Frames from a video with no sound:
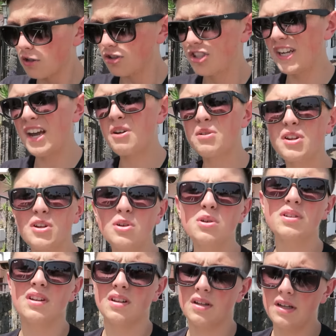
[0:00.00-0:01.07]

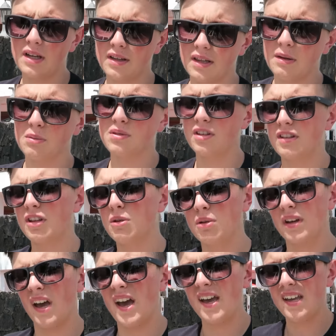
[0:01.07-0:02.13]
Geodude, it was a
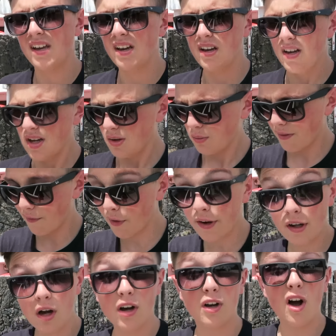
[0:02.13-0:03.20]
2K. We've
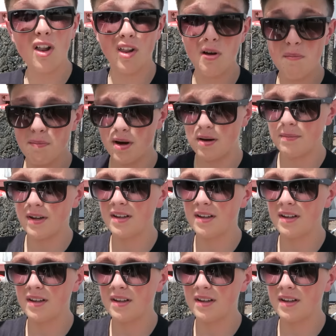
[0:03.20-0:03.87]
already got a golem, but I